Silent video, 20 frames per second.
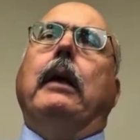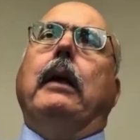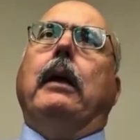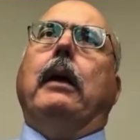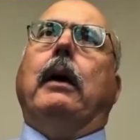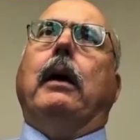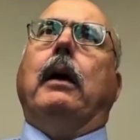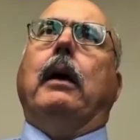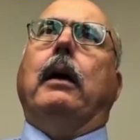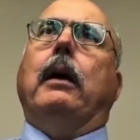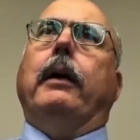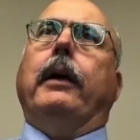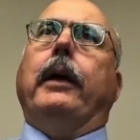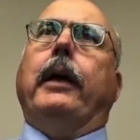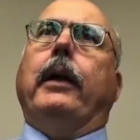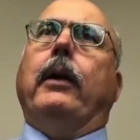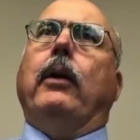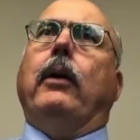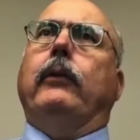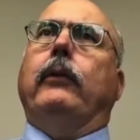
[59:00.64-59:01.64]
Uh,
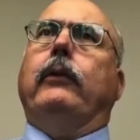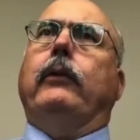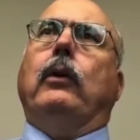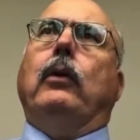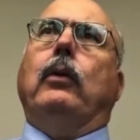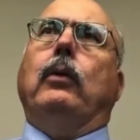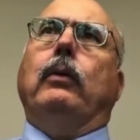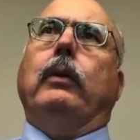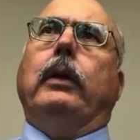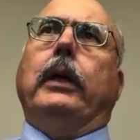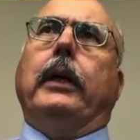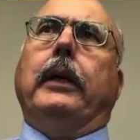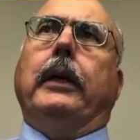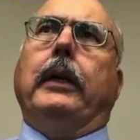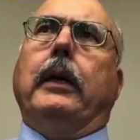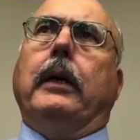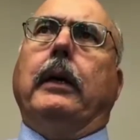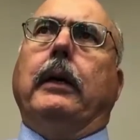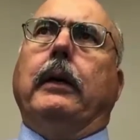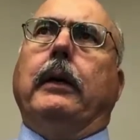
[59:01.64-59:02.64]
and also, the
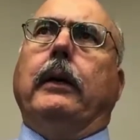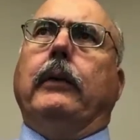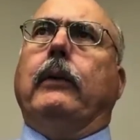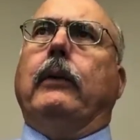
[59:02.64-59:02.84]
uh, it's